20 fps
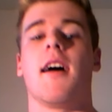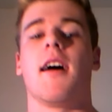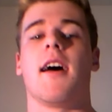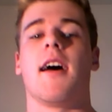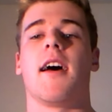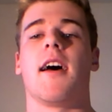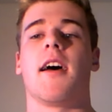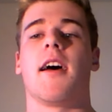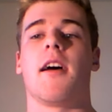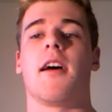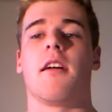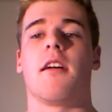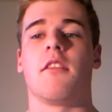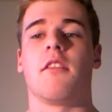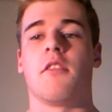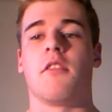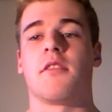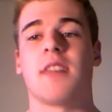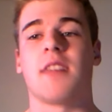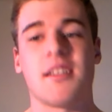They're
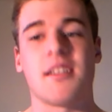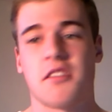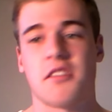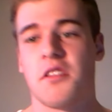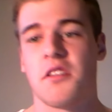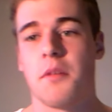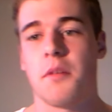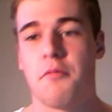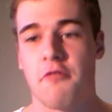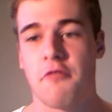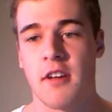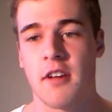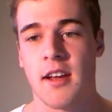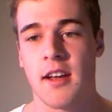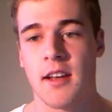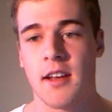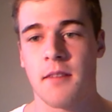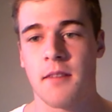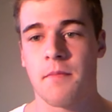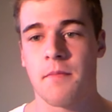essential in the
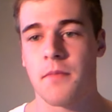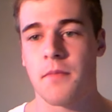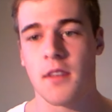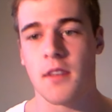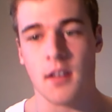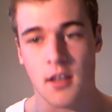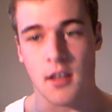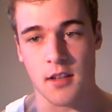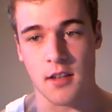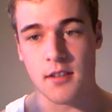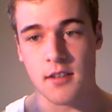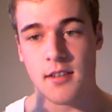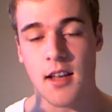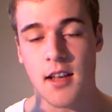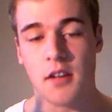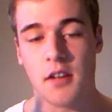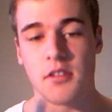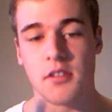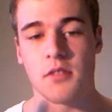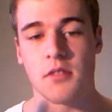brain, your
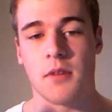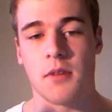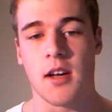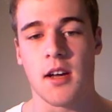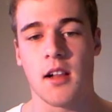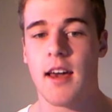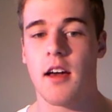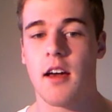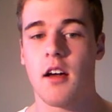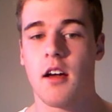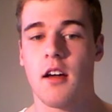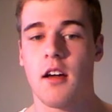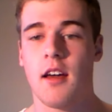cells as well.